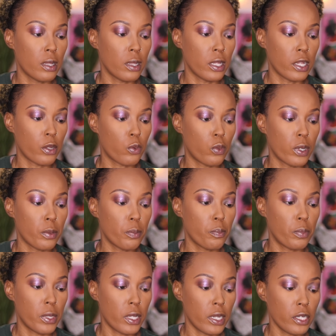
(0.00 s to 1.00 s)
Liquid
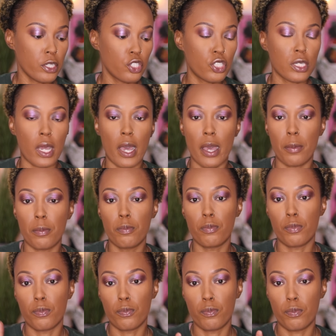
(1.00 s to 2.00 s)
Blush. I
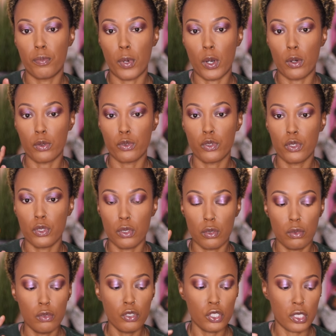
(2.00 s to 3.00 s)
bought
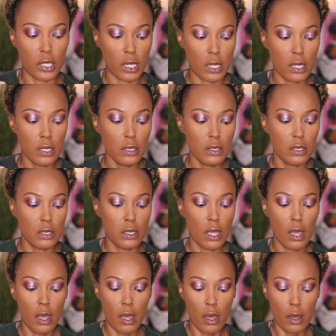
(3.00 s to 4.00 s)
two shades.
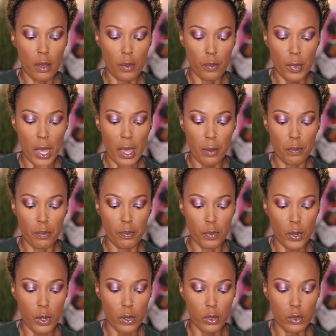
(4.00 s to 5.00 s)
Um, I
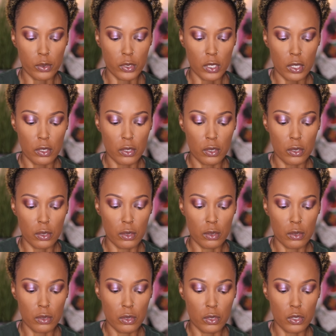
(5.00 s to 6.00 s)
bought
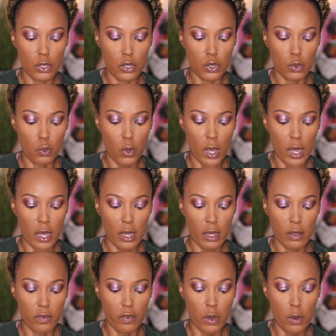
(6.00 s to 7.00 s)

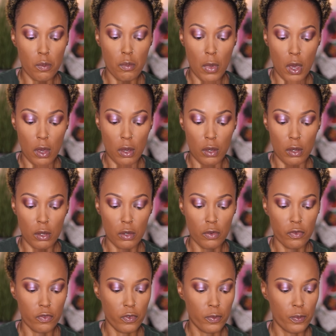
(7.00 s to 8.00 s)
Suave
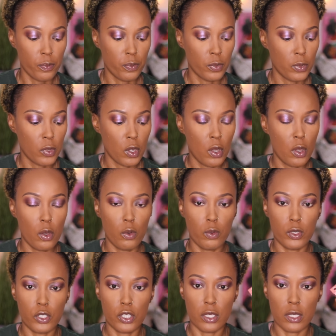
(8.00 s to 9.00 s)
Mauve
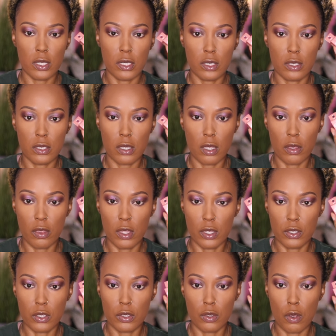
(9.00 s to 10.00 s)
which is
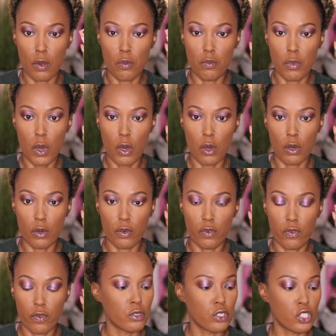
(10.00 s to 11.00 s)
this mauve
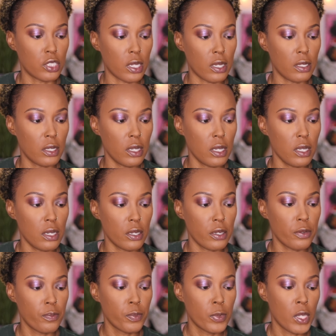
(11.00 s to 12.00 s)
shade
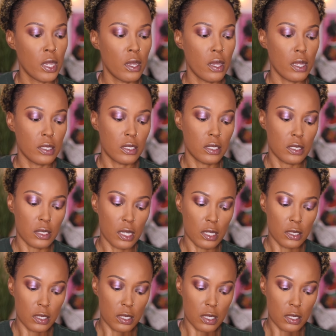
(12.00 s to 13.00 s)
here. It
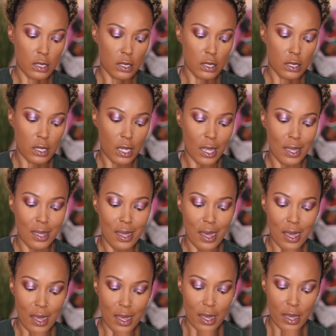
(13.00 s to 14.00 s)
states this is a
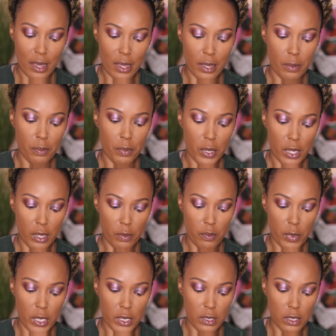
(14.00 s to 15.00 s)
high
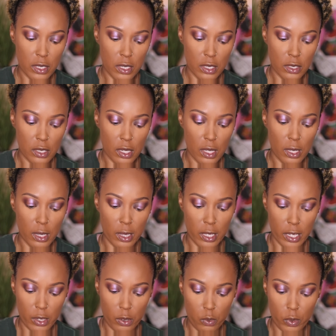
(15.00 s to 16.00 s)
pigmented
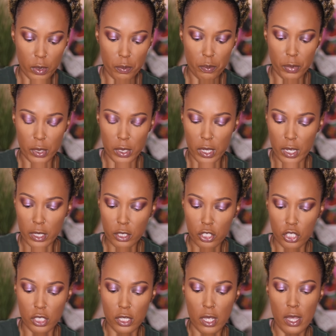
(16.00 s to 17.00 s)
liquid
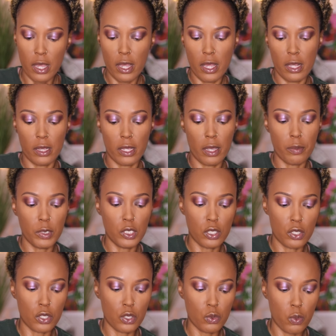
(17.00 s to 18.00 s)
blush. And let me
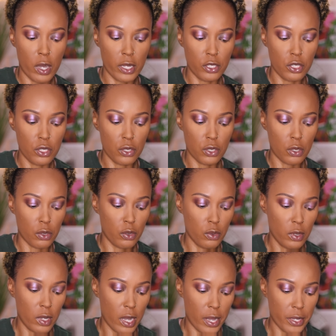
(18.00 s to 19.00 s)
just swatch it so you
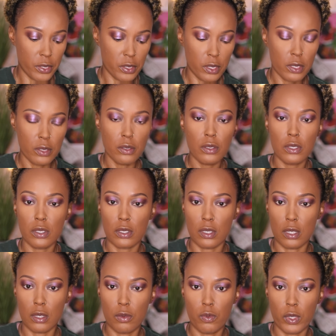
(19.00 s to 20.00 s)
guys can
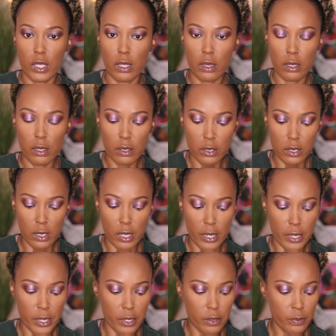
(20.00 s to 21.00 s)
see what it looks
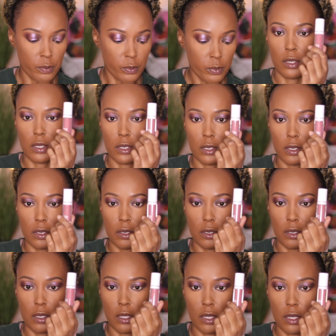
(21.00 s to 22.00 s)
like. This is
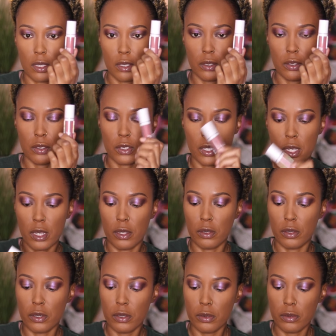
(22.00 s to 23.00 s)
the
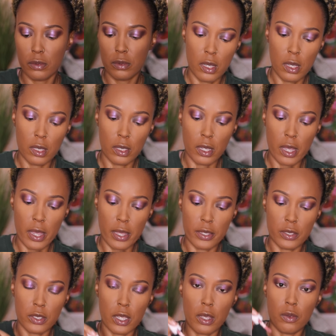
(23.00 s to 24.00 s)
container and it
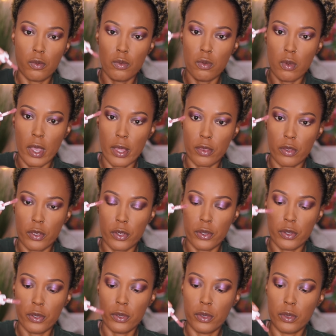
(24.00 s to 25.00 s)
has a
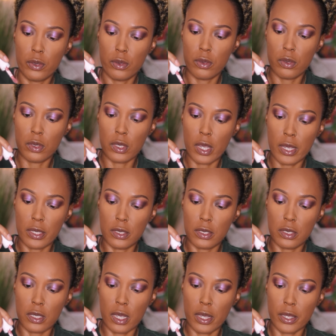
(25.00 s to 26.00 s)
rather nice
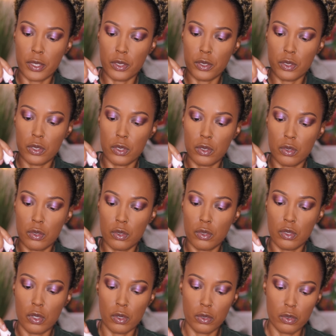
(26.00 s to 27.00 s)
size
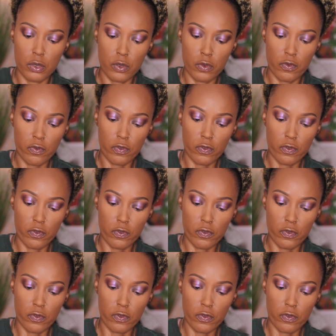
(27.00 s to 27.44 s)
doe's